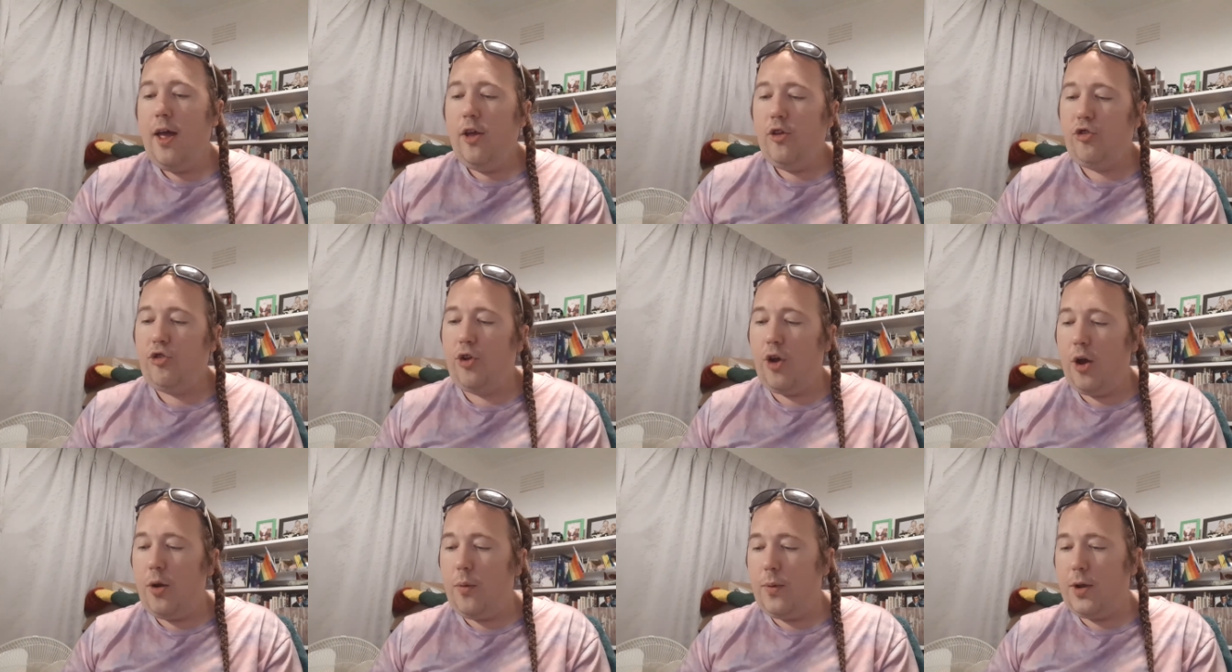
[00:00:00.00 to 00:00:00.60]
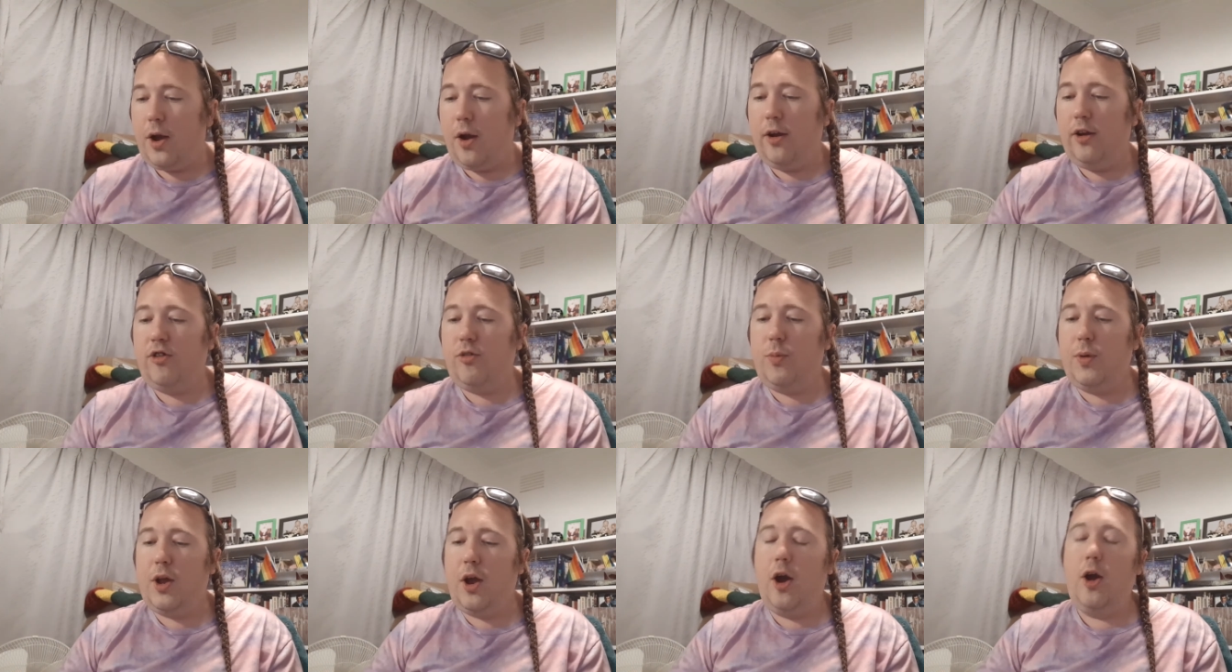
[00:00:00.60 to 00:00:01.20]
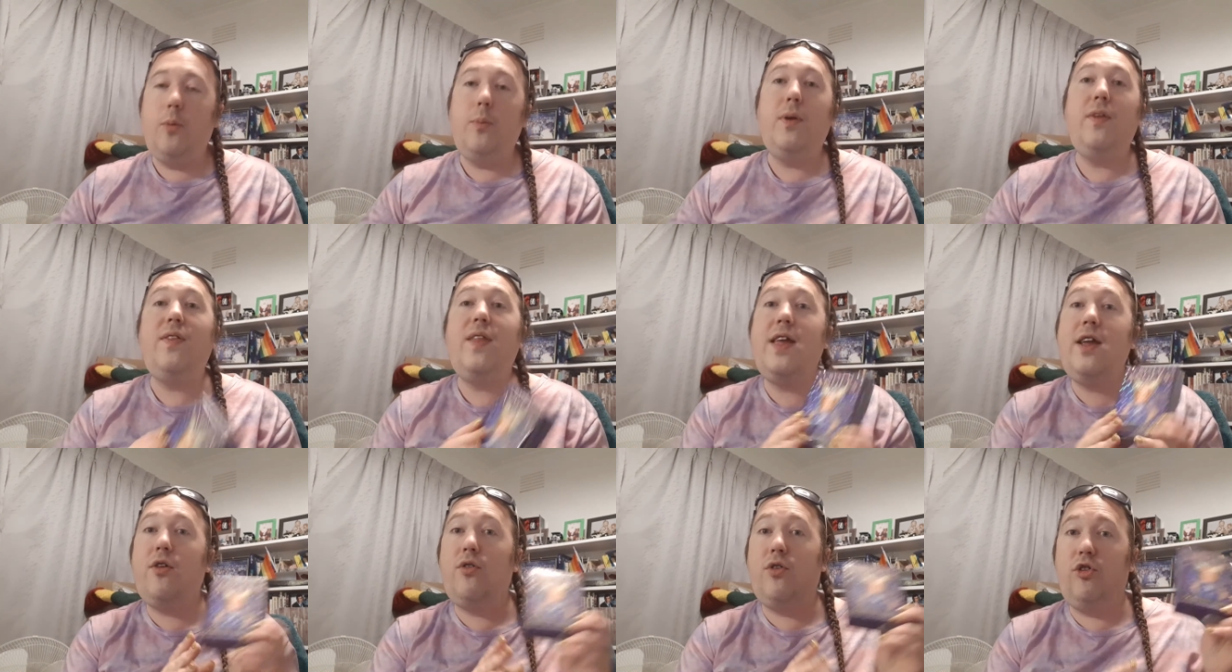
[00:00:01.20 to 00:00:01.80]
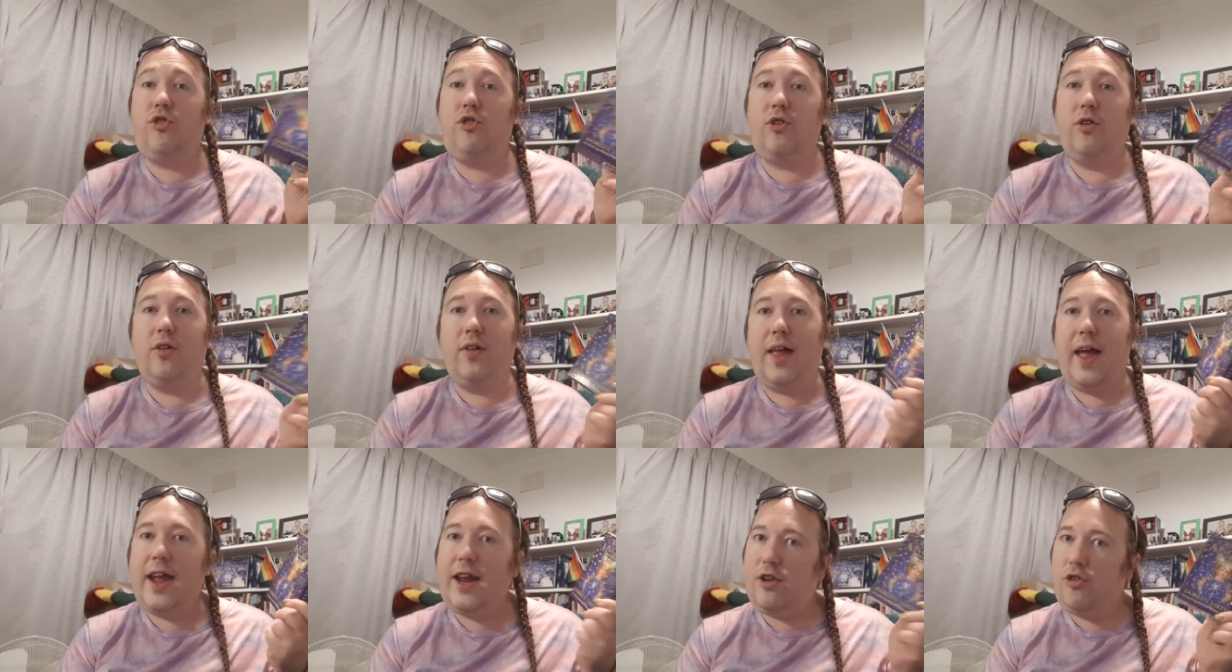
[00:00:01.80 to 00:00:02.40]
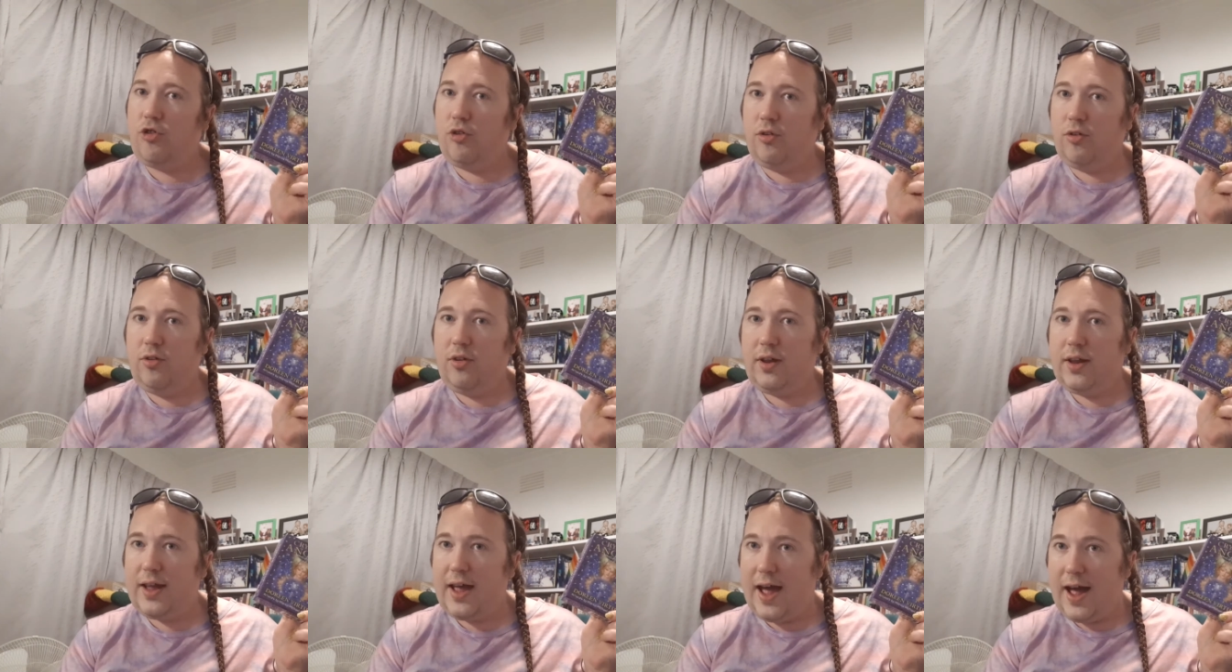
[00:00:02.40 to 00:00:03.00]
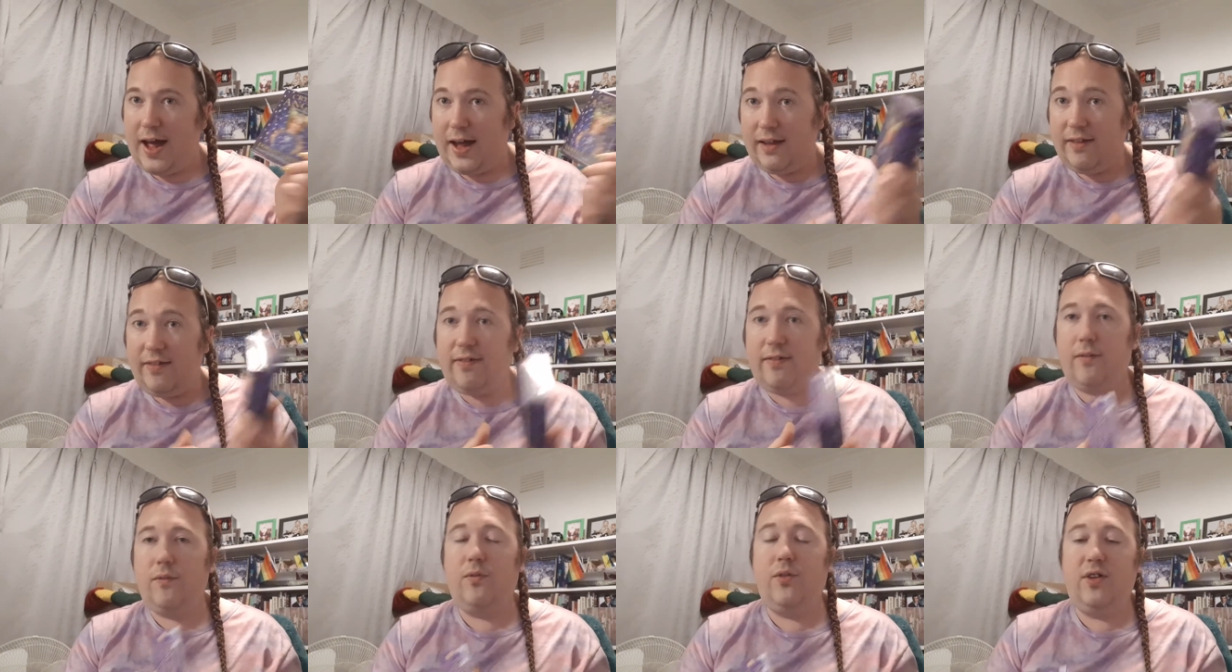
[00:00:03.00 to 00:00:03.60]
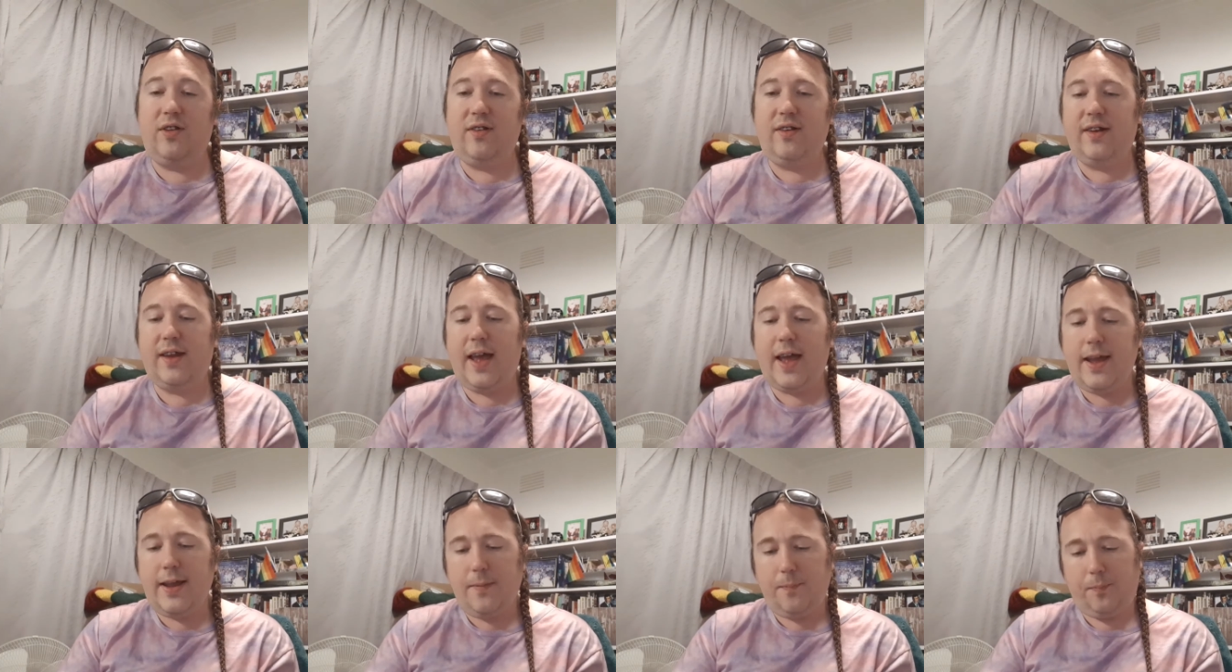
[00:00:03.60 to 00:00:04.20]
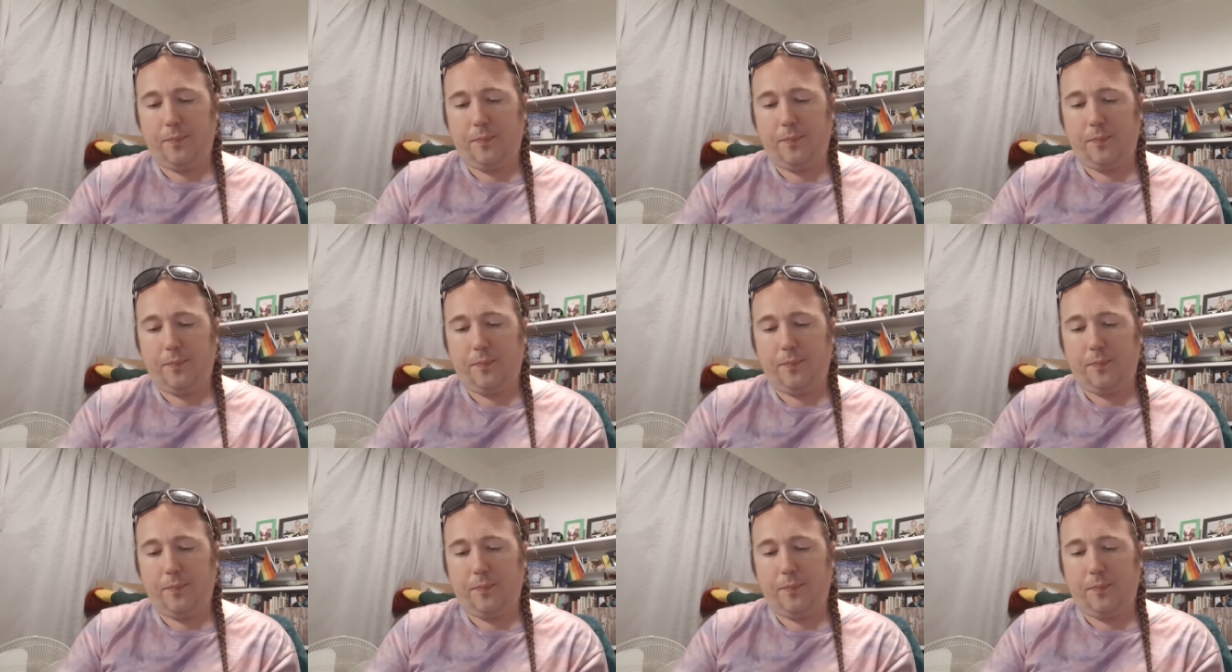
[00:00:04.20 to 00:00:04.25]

So we're going to be going with the Crystal Angel cards for today.